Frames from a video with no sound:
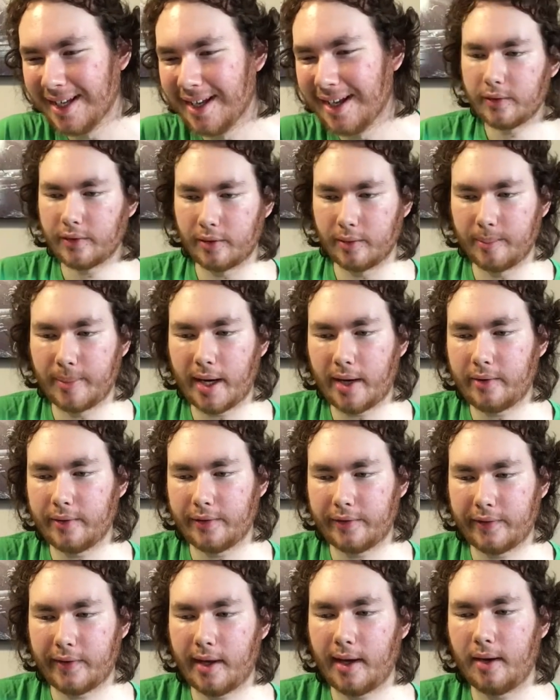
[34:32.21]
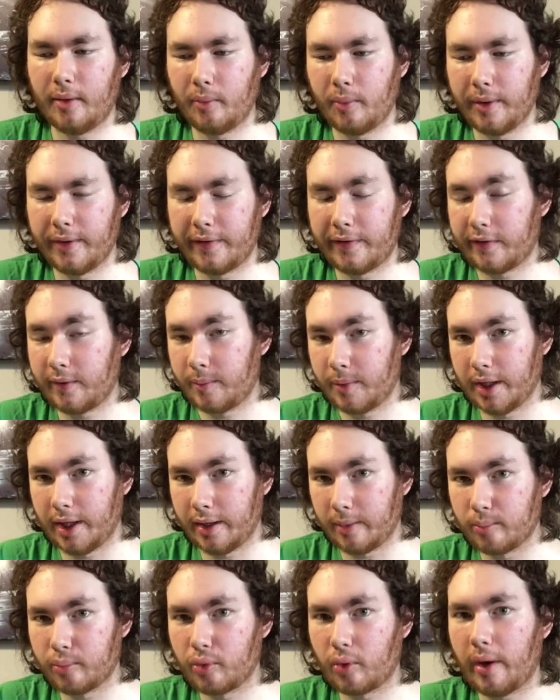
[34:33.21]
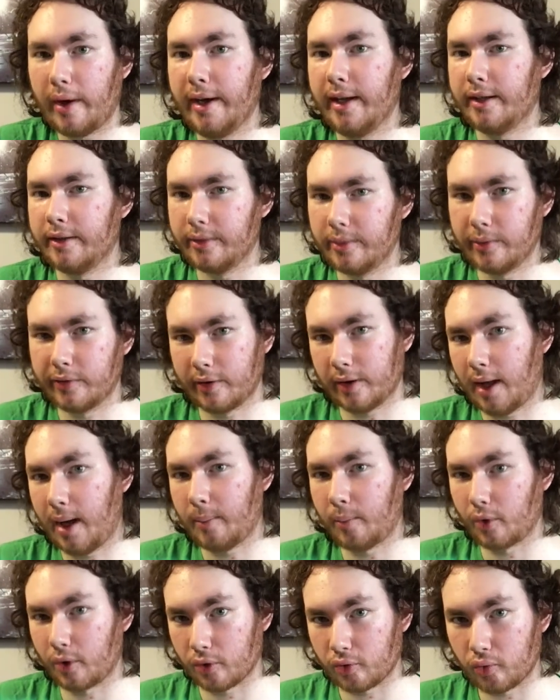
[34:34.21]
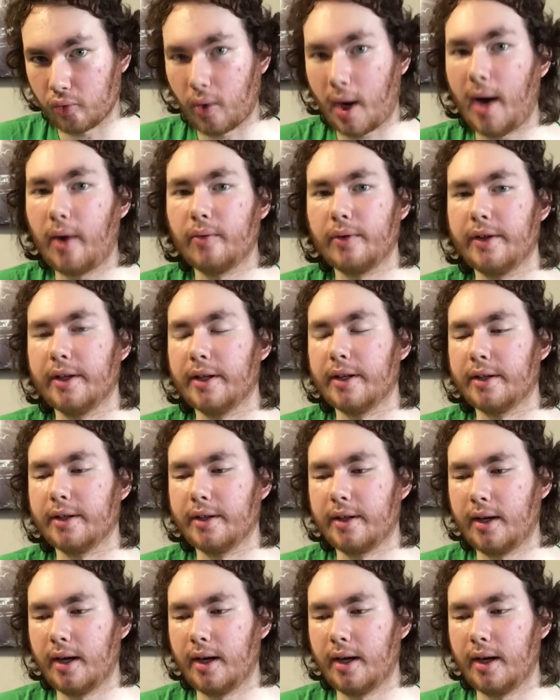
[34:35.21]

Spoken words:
So to balance that with someone like Brian, who's a lot more grounded